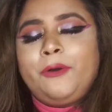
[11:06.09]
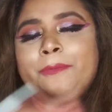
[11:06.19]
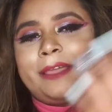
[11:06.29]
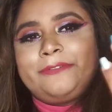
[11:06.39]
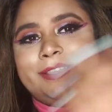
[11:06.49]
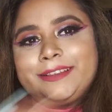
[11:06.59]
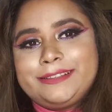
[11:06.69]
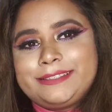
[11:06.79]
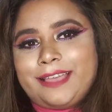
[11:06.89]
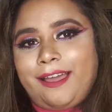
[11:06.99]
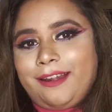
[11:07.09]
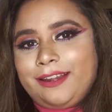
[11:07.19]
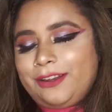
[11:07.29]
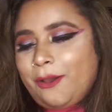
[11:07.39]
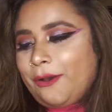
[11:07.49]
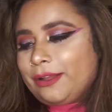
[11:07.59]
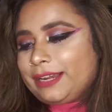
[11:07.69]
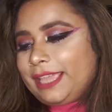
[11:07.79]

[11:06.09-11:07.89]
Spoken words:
oh, my fingers are long,